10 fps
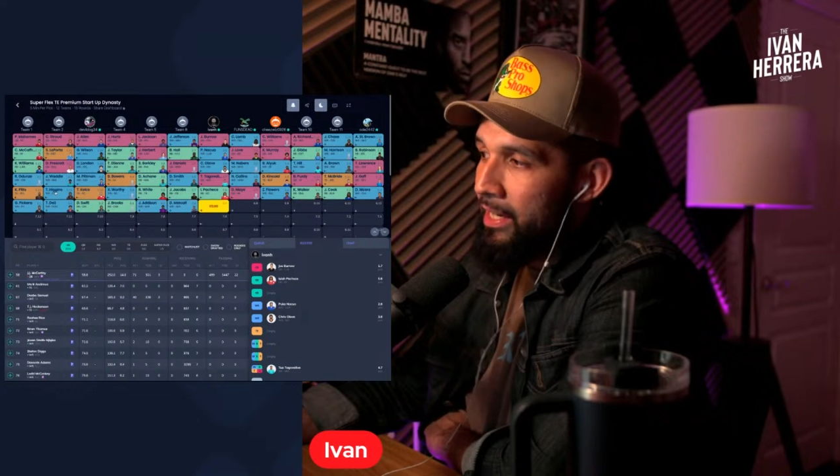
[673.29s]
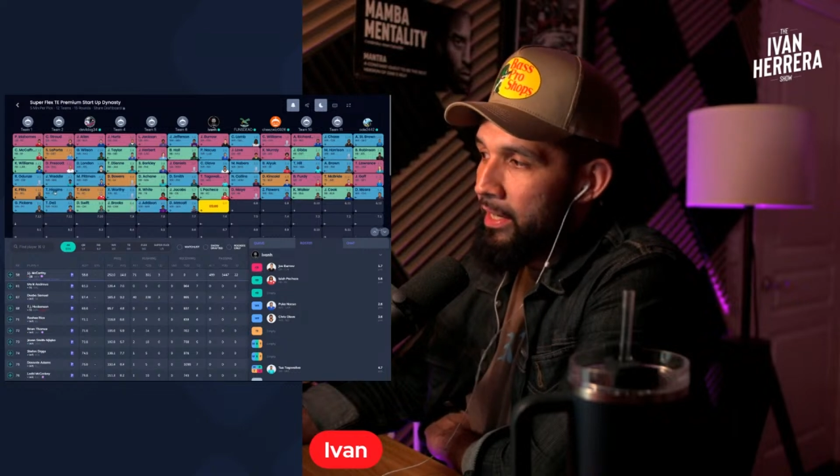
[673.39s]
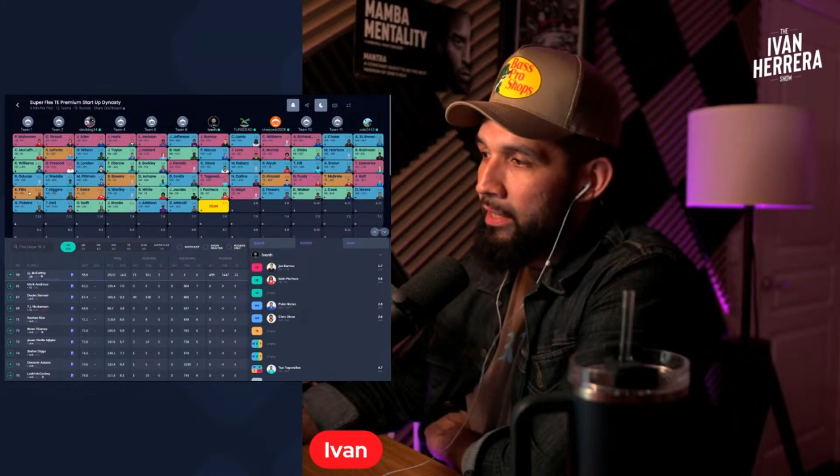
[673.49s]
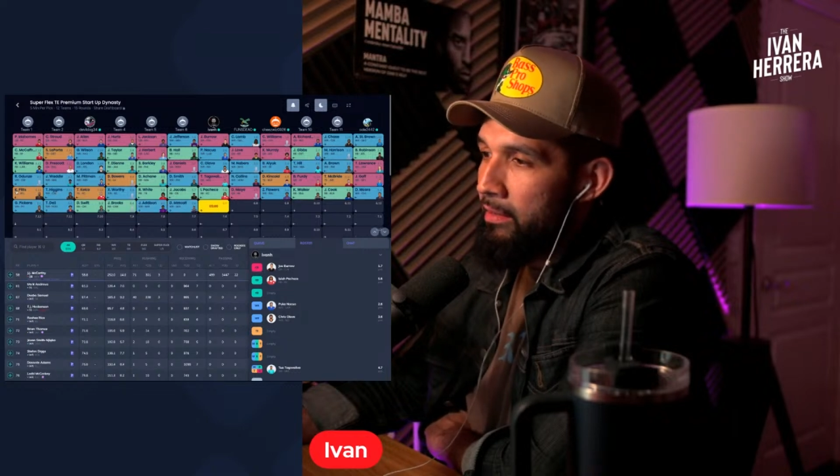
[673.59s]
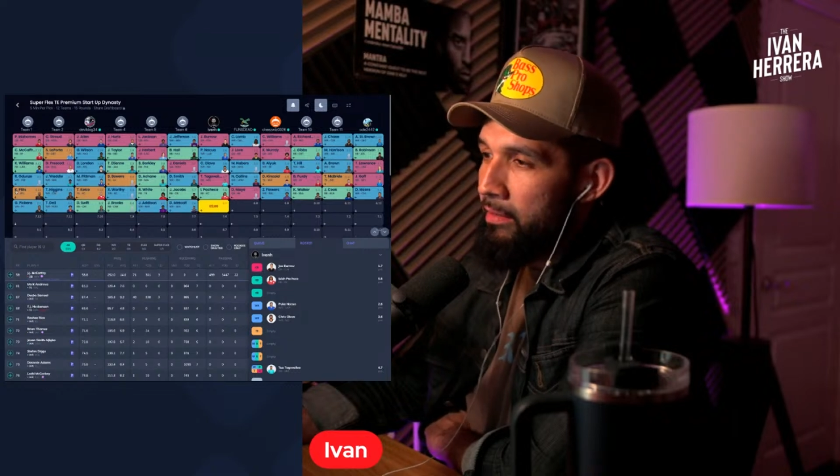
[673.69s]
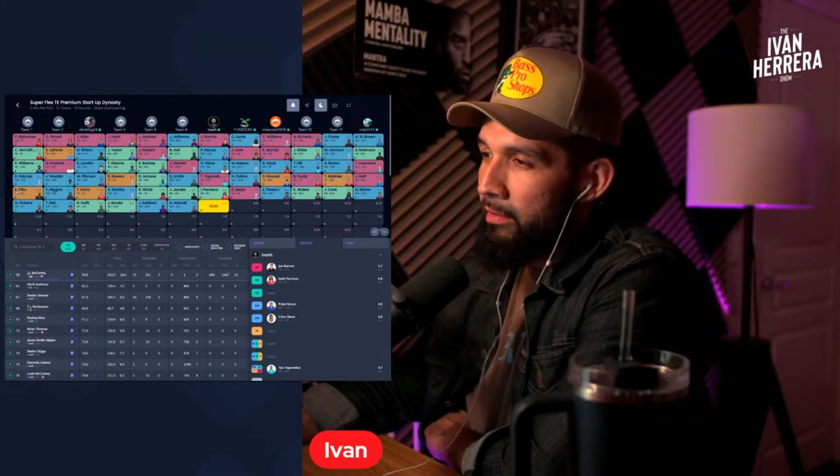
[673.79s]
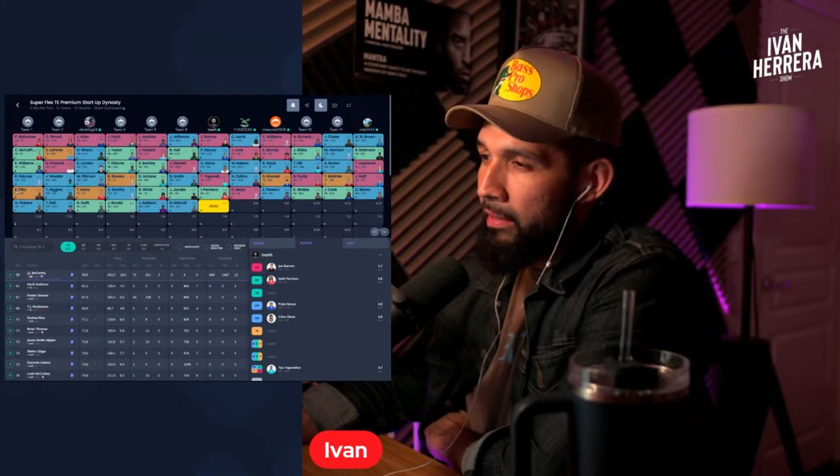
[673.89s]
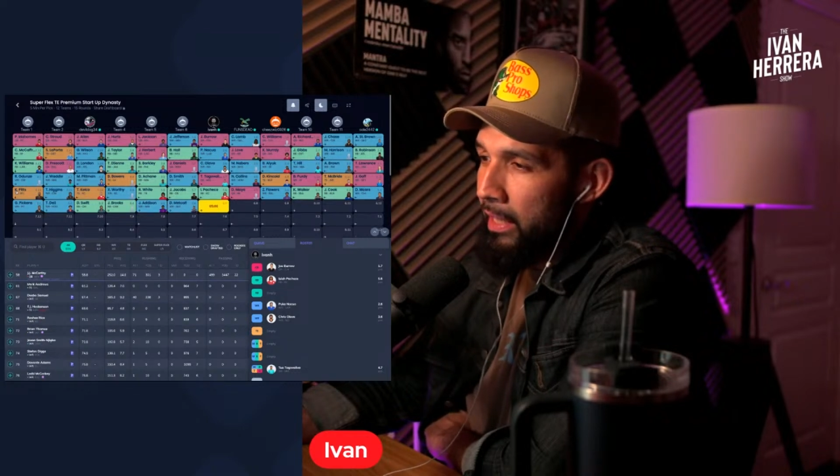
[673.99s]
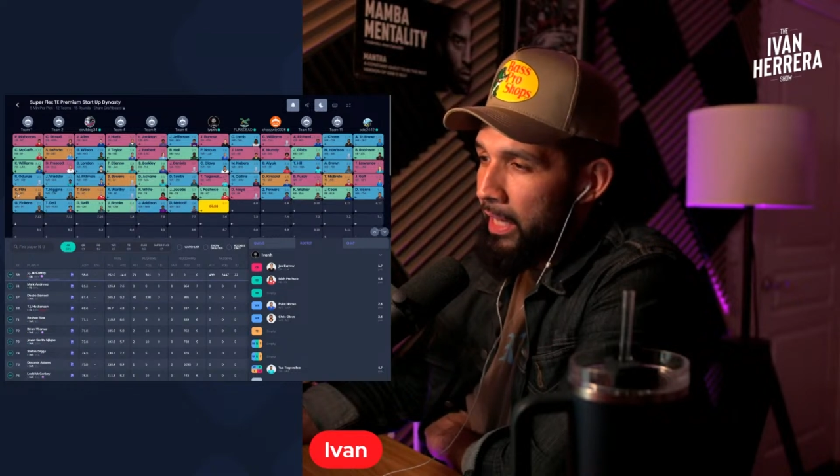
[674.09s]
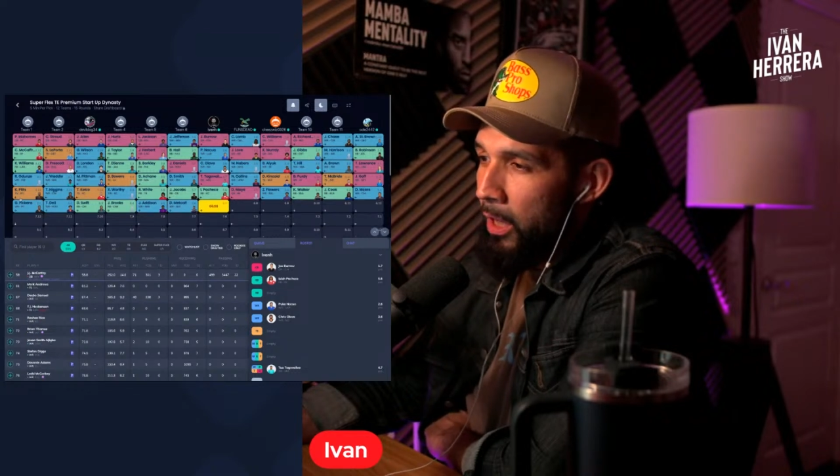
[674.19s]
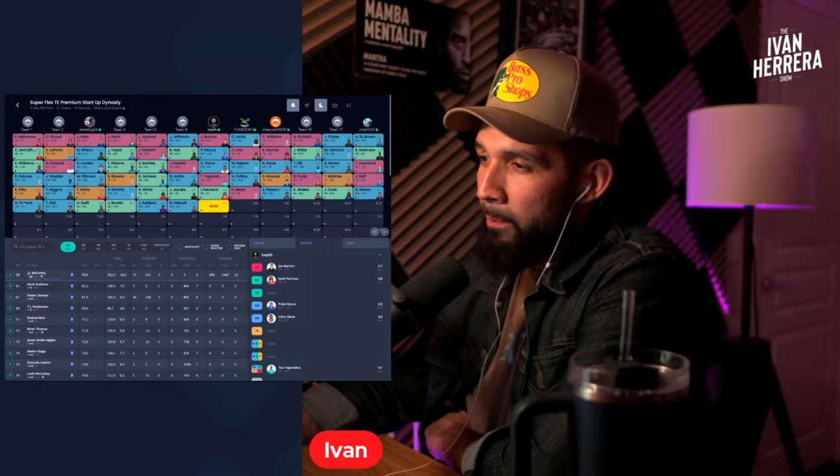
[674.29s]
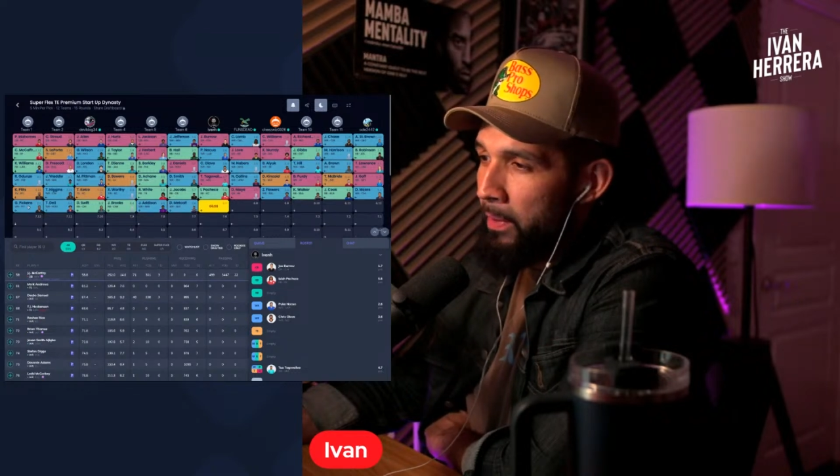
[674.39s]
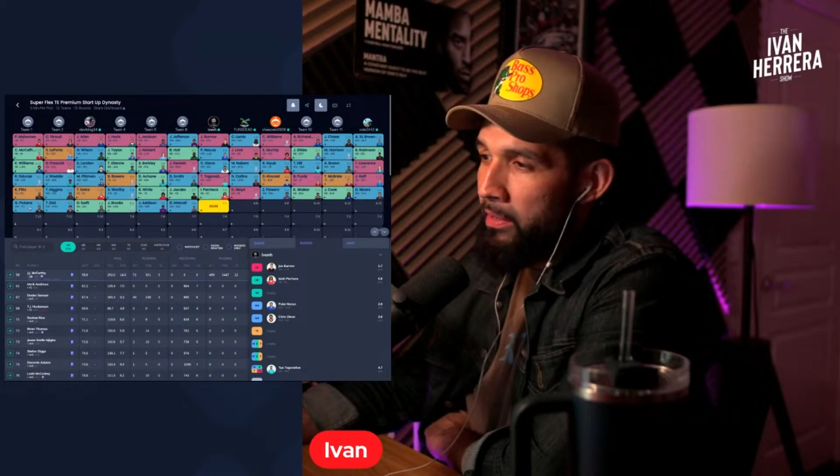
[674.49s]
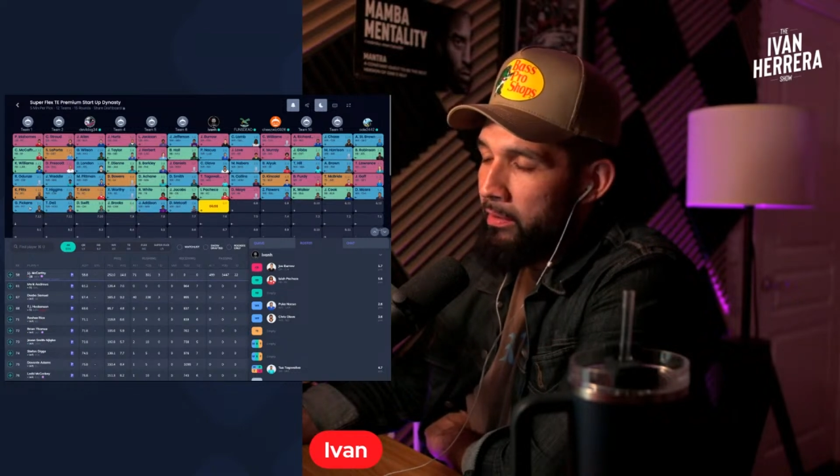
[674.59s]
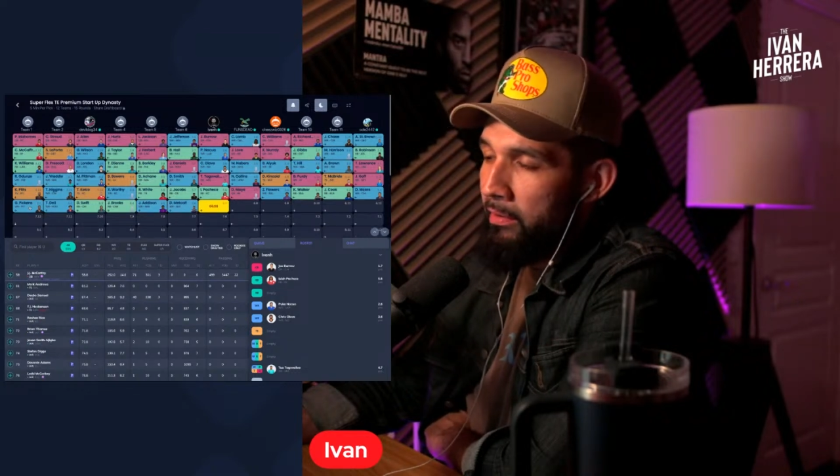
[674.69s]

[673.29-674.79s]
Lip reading: Higgins, Kyle Pitts.